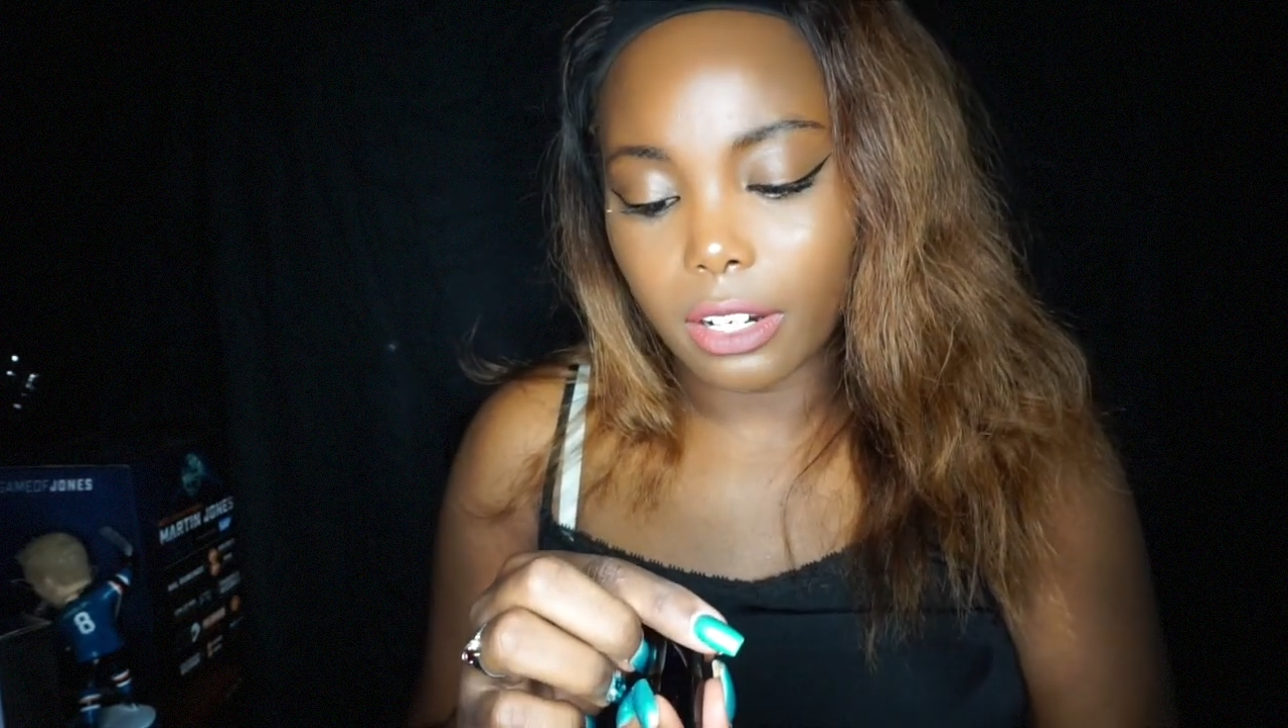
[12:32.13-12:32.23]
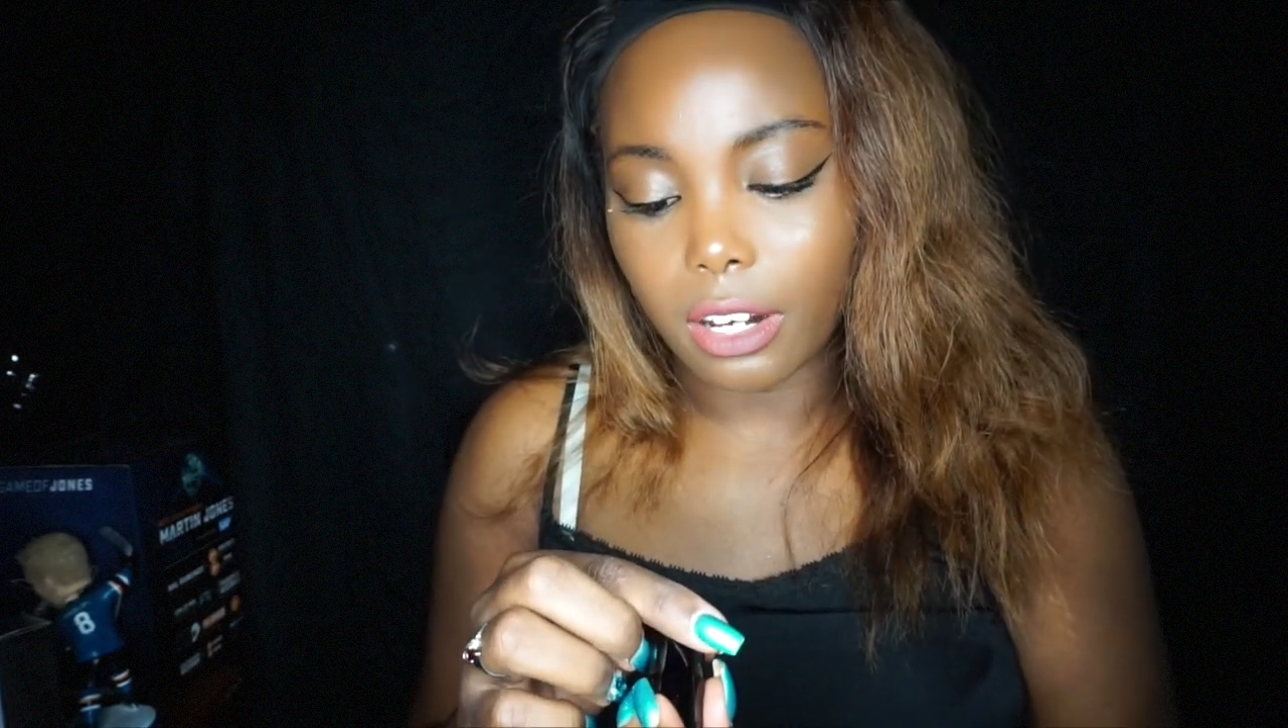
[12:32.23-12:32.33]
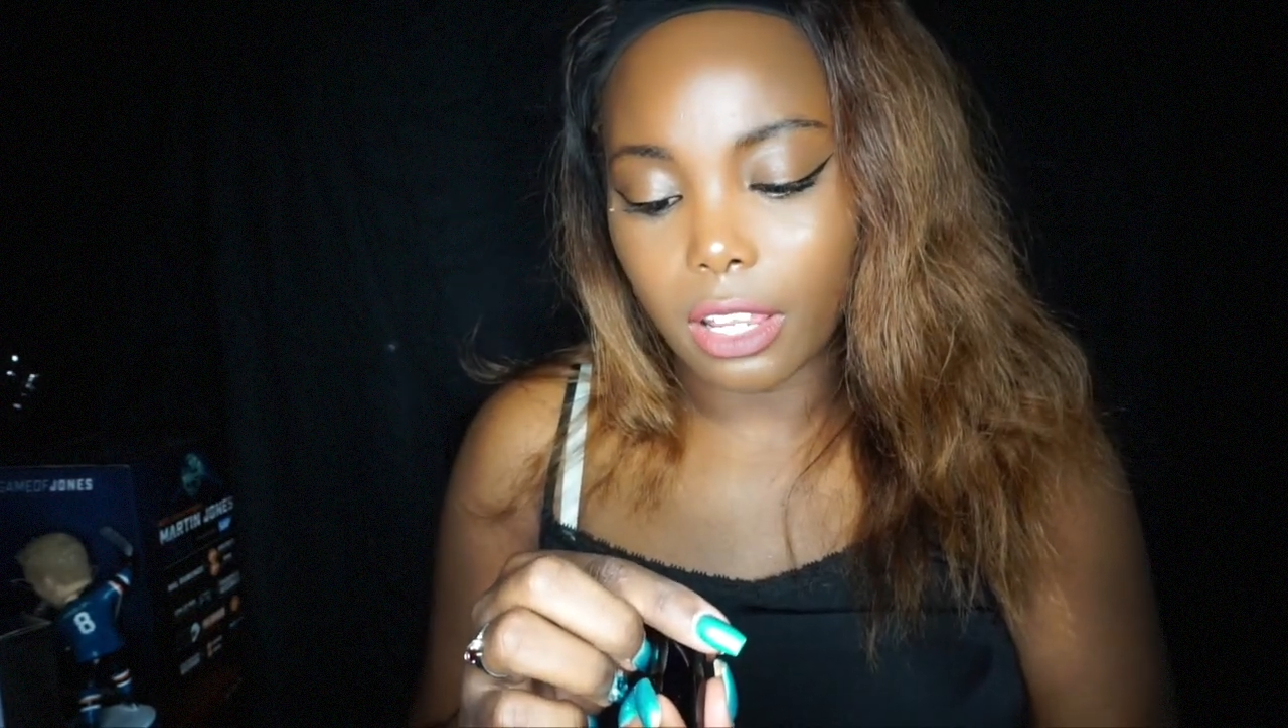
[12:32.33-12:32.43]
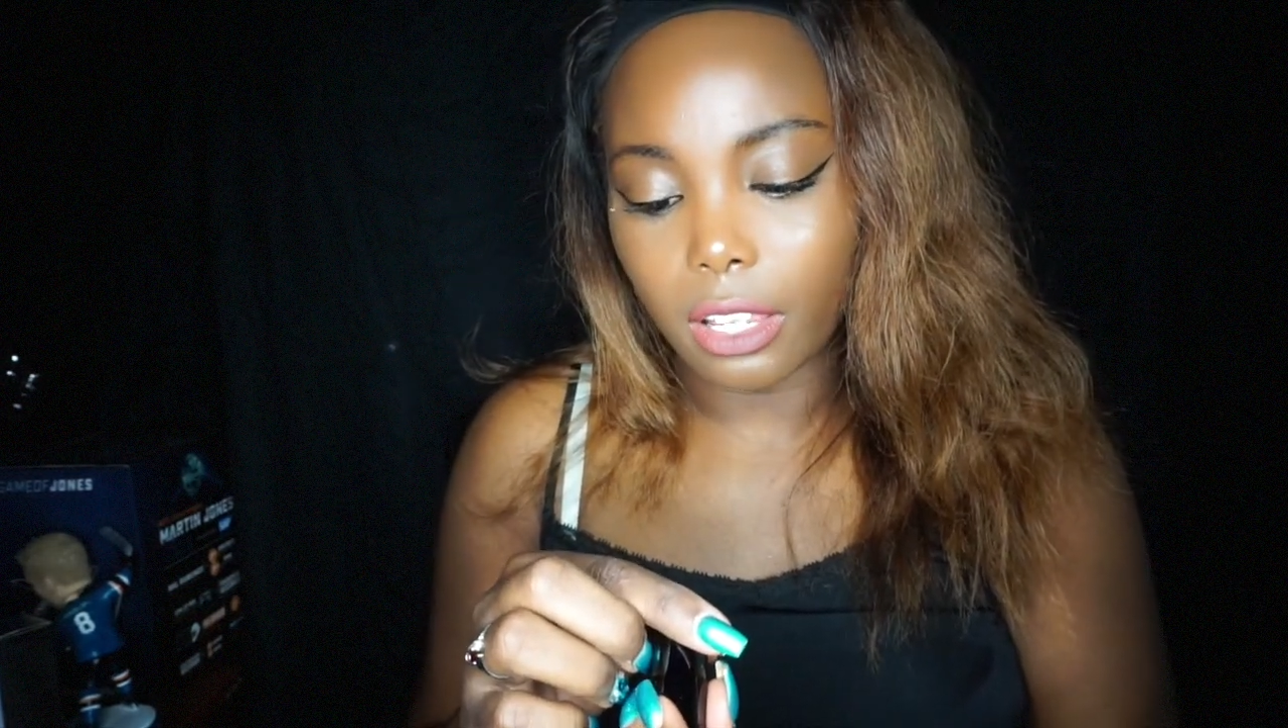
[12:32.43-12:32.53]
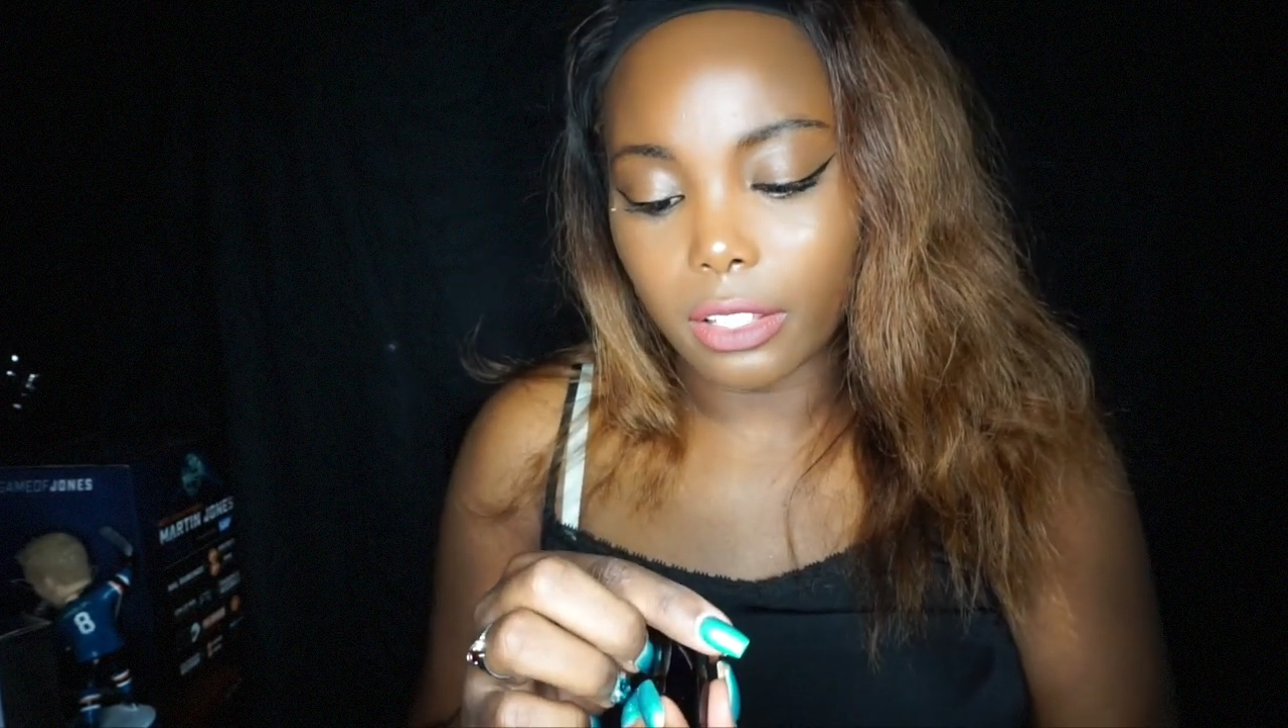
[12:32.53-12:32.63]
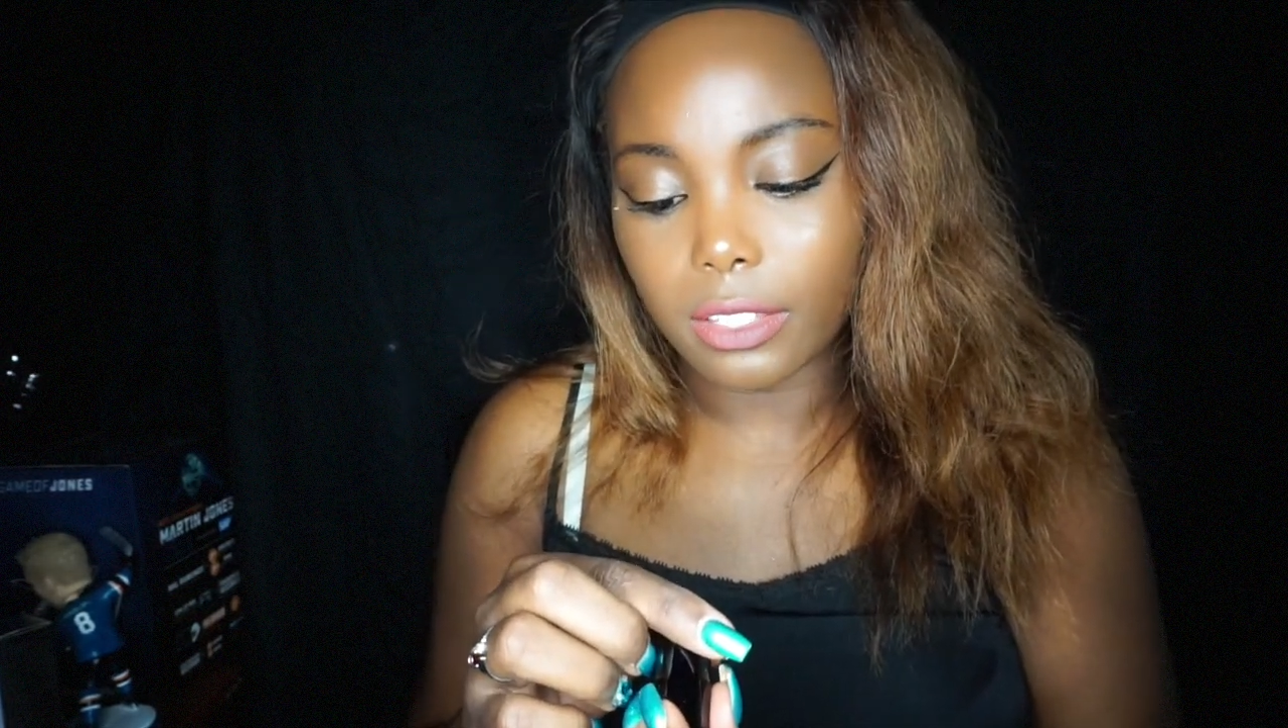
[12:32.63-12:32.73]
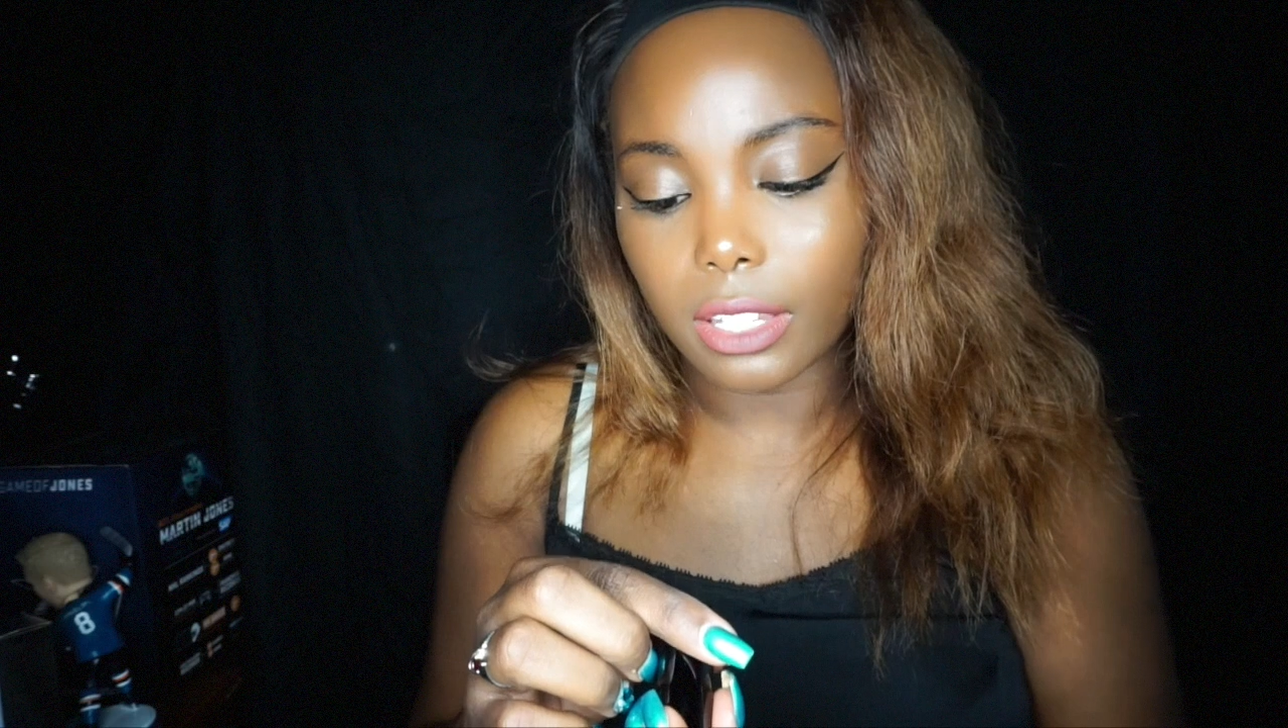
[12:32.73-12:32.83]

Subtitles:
Not,